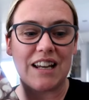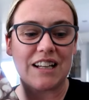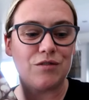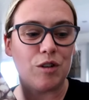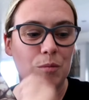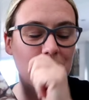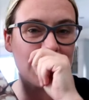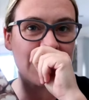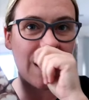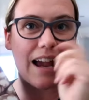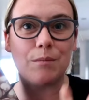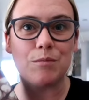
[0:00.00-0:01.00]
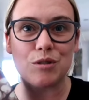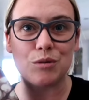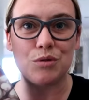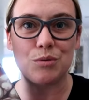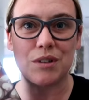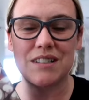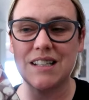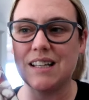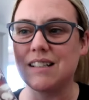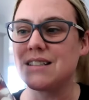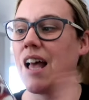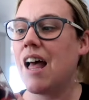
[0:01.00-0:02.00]
the next few months. I am so, so
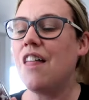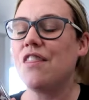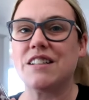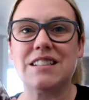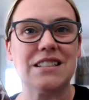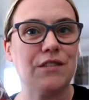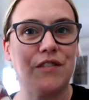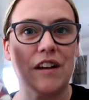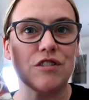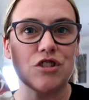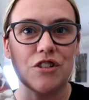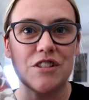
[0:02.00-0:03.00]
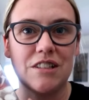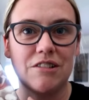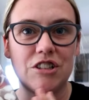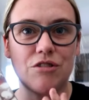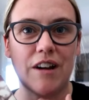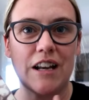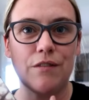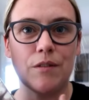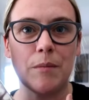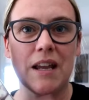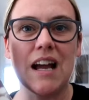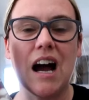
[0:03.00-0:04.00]
excited. This is a five-star series already
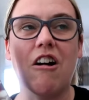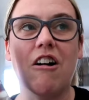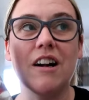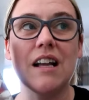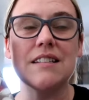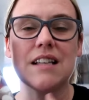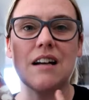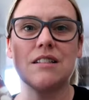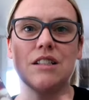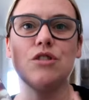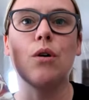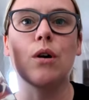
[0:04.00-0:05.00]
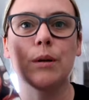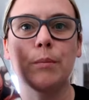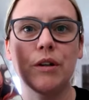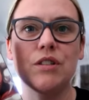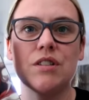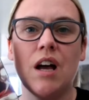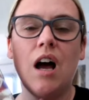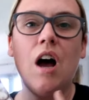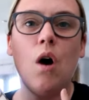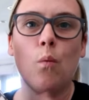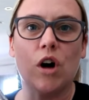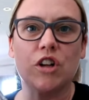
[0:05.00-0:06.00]
for me. Aaron is actually talking about
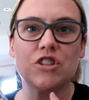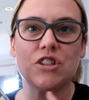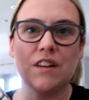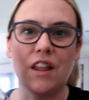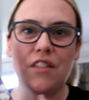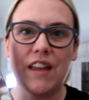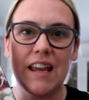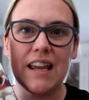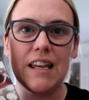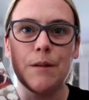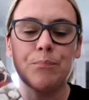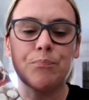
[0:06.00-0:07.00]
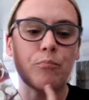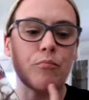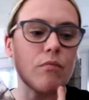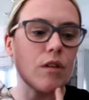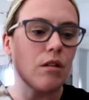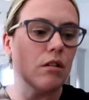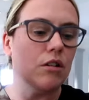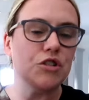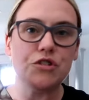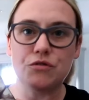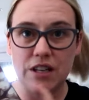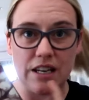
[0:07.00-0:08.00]
watching the,
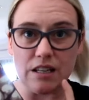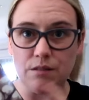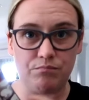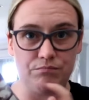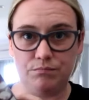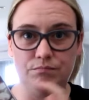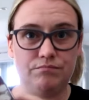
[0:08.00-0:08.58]
the